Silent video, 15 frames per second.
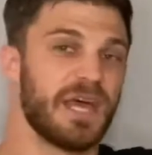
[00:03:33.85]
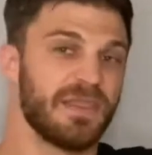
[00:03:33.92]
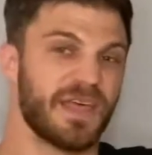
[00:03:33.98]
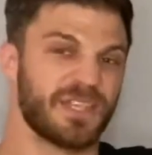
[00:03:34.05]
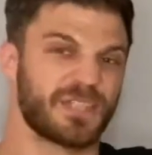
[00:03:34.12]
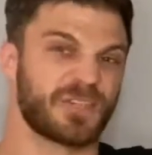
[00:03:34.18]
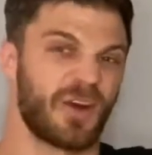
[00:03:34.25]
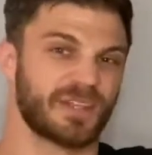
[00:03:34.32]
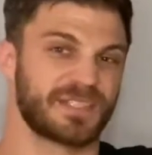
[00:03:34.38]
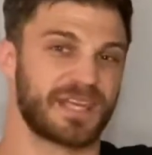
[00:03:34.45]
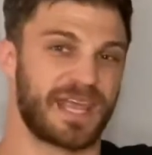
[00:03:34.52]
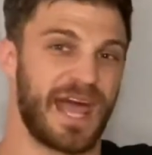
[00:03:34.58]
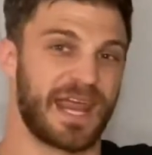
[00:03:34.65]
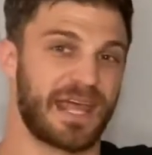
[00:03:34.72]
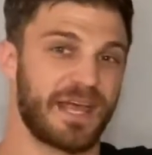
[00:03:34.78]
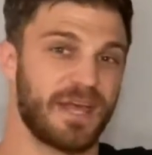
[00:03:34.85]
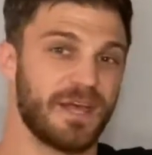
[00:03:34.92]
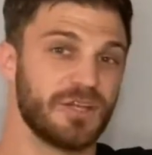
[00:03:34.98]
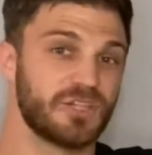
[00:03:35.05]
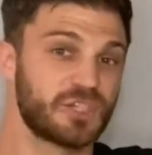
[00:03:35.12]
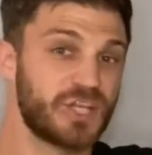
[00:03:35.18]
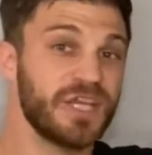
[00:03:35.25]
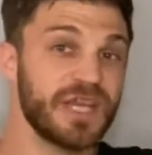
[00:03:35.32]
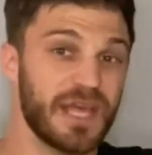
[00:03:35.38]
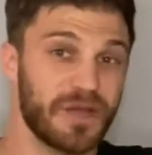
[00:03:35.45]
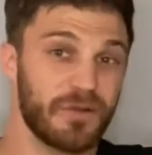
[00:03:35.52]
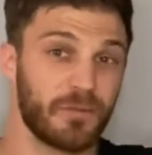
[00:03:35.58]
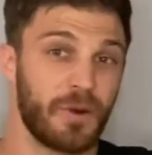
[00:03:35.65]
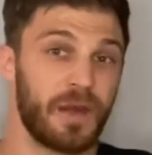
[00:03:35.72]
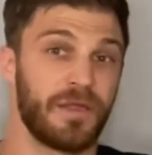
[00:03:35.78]
They start to kind of cheat
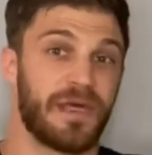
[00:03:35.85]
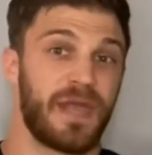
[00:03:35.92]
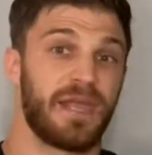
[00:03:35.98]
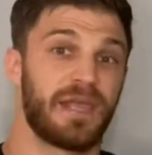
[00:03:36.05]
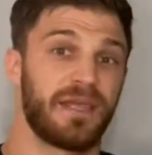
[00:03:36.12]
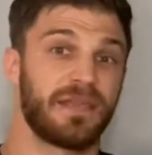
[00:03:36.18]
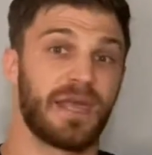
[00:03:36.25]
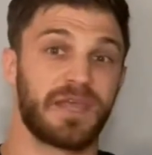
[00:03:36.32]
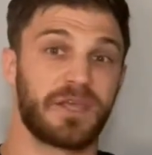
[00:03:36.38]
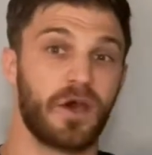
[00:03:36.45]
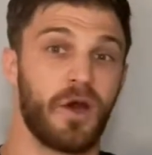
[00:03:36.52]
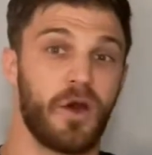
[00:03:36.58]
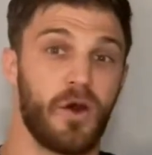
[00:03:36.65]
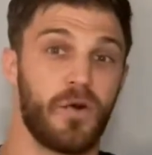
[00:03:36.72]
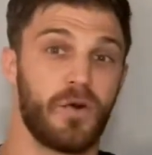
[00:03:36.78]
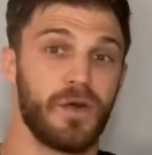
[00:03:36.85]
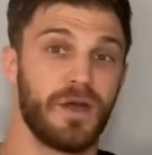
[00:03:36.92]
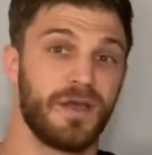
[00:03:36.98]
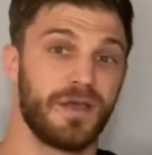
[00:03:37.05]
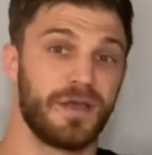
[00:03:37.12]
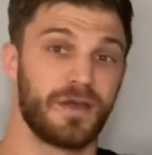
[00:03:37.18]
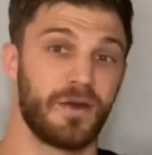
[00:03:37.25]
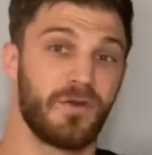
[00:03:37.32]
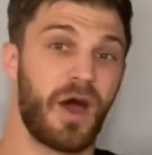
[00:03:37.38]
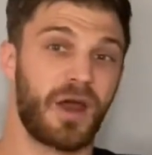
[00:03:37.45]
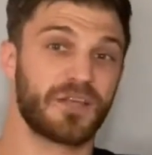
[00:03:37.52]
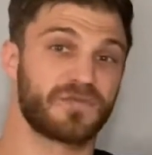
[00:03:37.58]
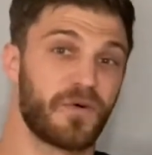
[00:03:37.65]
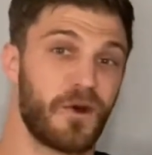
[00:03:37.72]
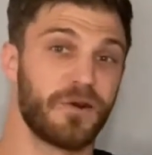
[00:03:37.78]
it, where they go, not
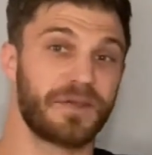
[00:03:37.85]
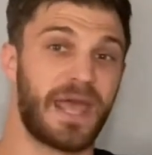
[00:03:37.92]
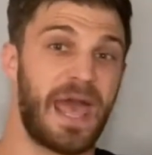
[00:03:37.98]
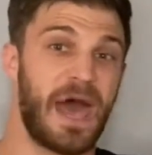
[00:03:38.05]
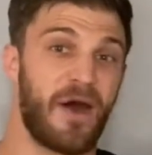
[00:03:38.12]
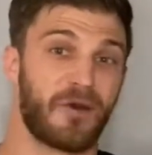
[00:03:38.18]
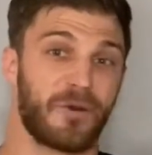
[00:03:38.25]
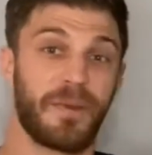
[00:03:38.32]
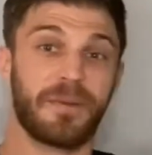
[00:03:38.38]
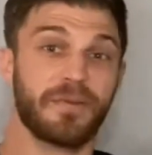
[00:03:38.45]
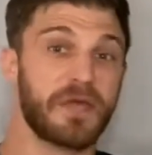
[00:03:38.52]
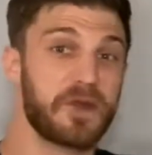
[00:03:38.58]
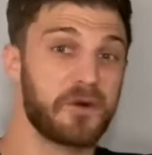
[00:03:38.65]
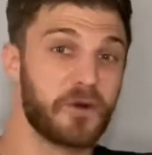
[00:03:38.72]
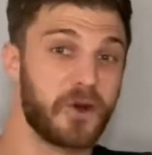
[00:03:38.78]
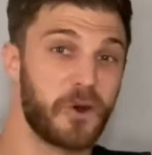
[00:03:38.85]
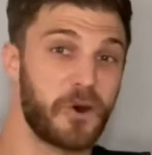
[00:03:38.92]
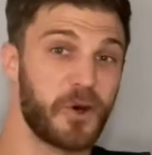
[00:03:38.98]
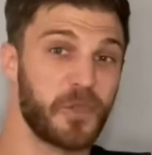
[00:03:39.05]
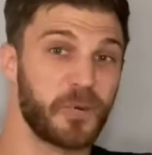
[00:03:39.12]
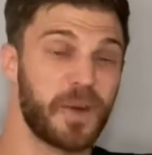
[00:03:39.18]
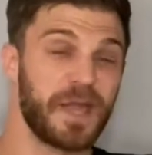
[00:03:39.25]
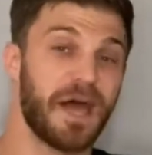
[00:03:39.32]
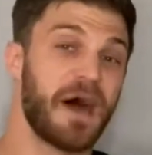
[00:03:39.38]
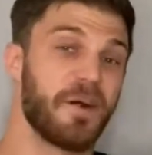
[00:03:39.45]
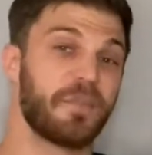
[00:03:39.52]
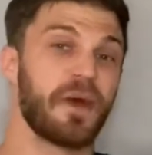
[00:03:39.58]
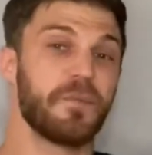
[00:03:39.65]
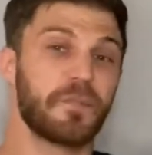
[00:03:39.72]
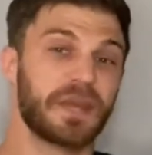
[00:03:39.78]
as far down, or maybe they don't go all the way
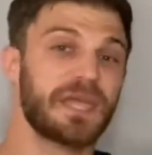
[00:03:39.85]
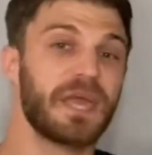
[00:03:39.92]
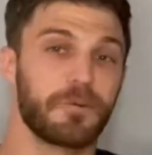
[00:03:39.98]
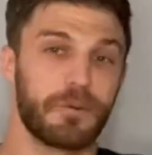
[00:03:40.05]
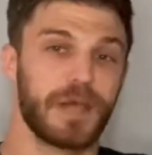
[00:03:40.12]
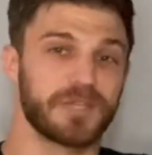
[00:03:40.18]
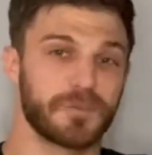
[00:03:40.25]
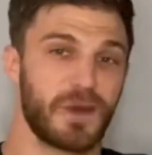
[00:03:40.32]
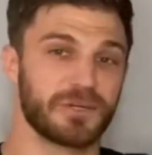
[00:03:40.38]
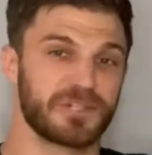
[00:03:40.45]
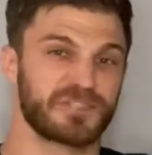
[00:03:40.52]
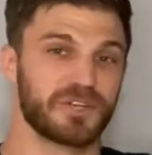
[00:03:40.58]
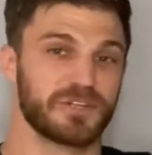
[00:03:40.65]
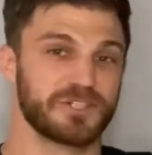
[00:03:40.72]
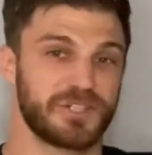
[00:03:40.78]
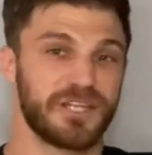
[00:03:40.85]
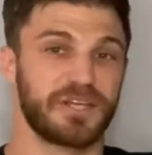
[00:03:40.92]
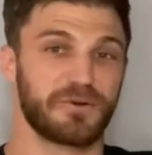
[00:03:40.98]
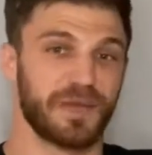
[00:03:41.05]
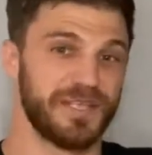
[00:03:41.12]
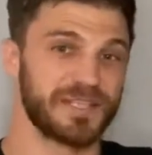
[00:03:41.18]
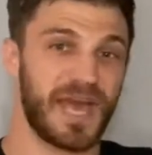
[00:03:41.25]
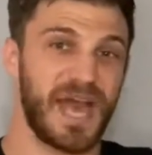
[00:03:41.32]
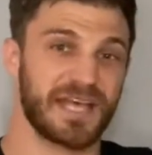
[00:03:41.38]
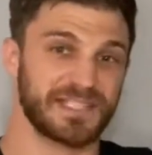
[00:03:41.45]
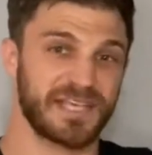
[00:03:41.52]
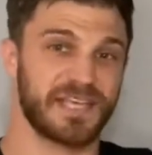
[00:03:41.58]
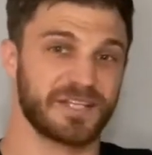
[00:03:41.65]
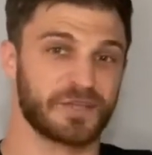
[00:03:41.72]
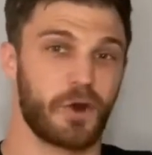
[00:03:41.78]
up. But again, range of motion starts to decrease as
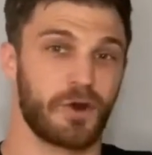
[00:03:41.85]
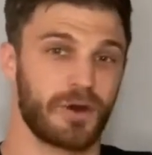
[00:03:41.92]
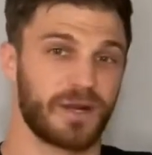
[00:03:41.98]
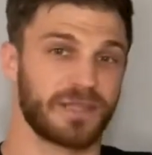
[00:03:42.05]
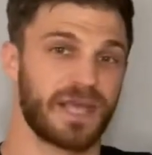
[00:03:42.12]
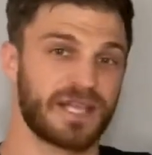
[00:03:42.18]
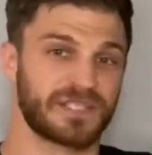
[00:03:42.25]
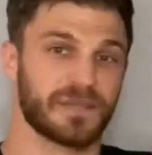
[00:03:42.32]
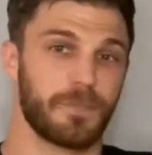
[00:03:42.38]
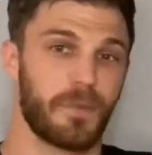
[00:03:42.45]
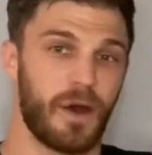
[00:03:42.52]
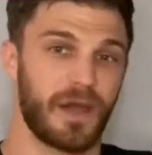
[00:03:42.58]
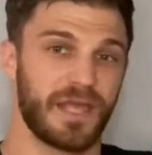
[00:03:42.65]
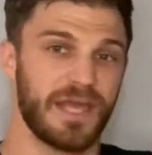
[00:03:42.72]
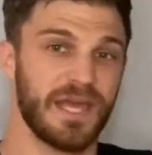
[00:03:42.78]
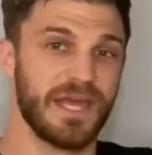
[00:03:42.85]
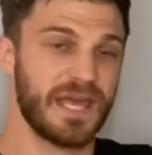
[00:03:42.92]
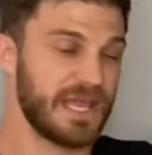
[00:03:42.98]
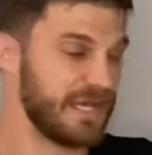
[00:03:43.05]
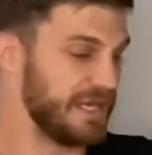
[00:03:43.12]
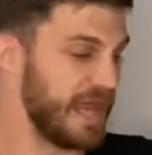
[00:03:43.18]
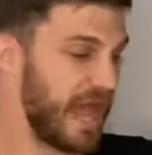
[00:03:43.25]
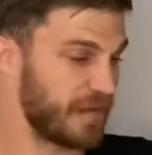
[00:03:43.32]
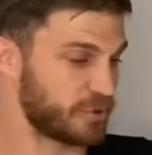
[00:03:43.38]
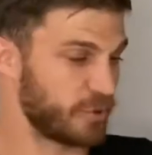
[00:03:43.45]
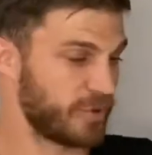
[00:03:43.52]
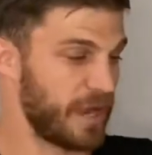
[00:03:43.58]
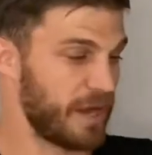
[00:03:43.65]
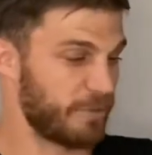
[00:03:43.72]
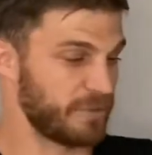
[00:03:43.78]
it gets harder. And that's the body natural
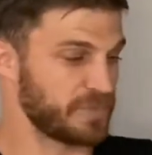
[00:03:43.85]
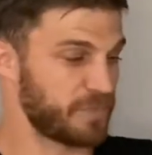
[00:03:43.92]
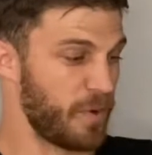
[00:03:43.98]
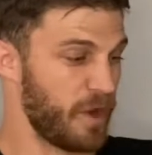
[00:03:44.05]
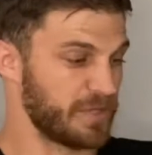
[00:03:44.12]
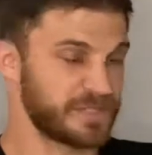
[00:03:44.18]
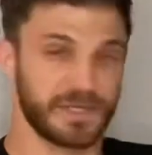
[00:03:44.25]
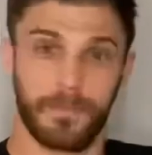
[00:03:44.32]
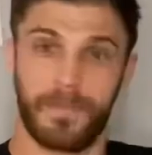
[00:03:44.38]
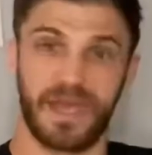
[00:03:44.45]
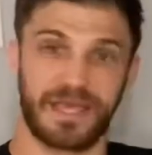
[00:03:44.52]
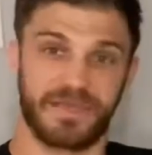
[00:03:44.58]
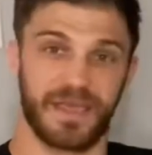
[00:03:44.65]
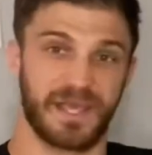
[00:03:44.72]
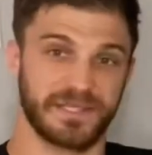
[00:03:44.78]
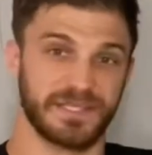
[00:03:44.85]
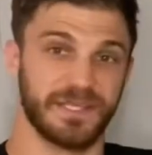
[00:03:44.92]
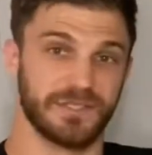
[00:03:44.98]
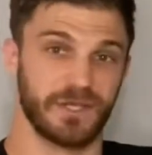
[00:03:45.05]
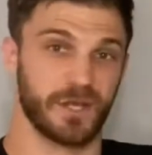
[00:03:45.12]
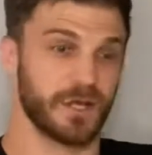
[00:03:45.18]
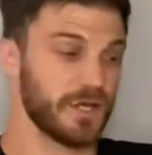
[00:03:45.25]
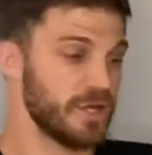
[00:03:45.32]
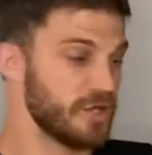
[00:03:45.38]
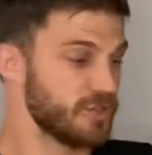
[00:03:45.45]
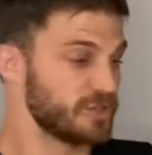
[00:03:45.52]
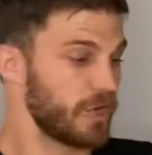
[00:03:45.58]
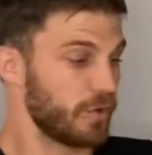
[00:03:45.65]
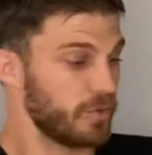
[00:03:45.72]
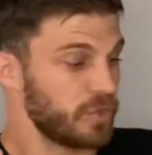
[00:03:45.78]
kind of response to make things easier.
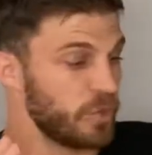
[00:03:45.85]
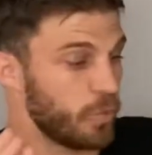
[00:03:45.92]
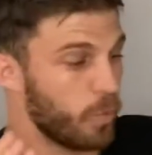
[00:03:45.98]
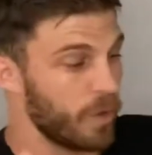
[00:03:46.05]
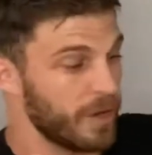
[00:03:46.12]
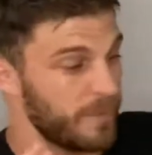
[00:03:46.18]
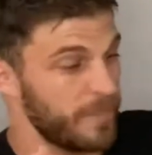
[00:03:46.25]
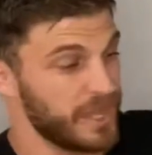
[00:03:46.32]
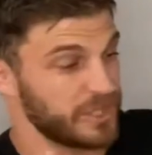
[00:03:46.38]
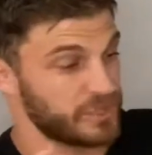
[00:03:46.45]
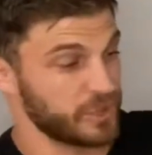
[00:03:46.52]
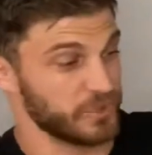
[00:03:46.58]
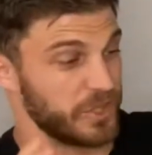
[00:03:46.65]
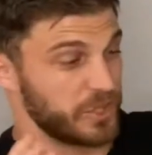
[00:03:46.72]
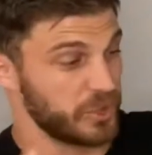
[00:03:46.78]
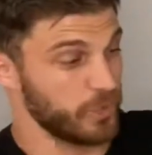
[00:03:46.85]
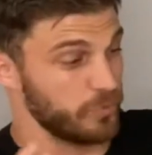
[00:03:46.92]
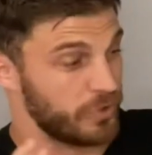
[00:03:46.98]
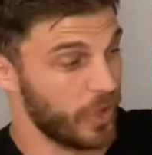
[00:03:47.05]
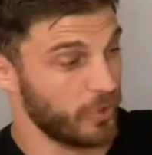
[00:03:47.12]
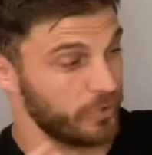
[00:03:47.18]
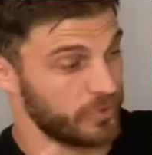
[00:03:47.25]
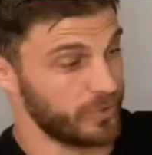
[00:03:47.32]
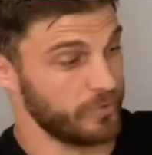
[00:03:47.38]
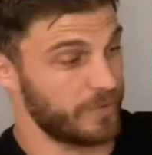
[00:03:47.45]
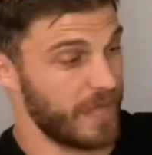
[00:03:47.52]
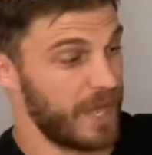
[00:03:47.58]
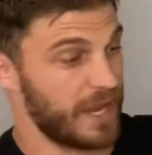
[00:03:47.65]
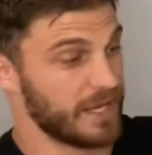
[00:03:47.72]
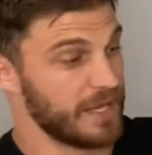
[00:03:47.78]
So you want to make sure that you don't do
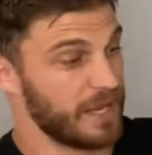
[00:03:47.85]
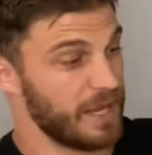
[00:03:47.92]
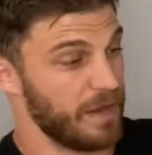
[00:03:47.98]
that.